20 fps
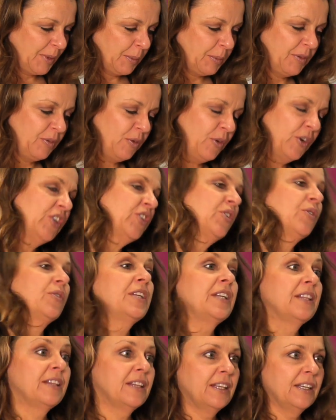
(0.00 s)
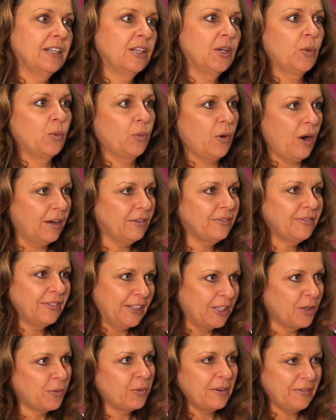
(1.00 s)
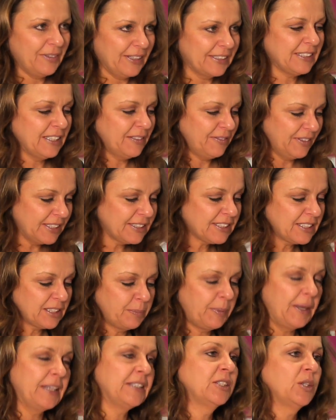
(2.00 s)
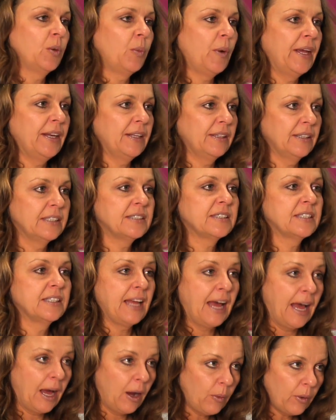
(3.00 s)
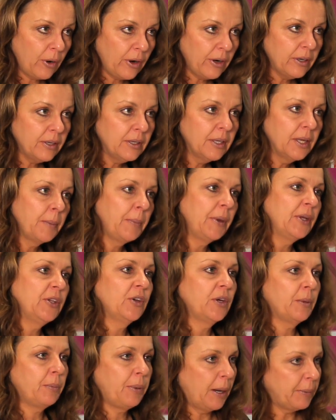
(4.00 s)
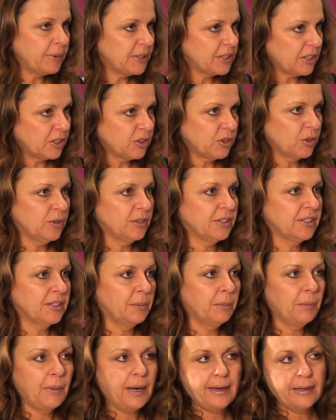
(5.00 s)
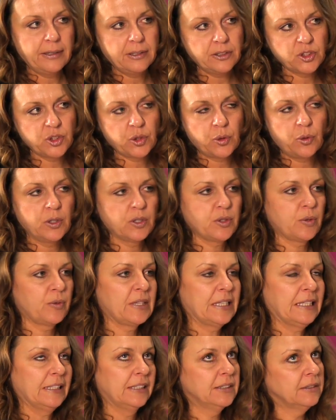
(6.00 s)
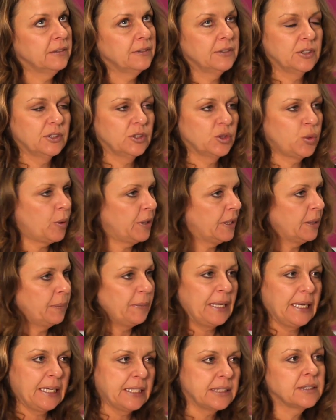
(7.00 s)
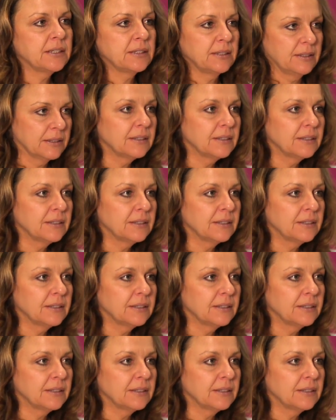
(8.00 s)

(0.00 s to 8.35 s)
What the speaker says: Before you do anything rough, any rough activities, it's best to wait at least an hour, but you could probably start doing some mild chores within 20 minutes.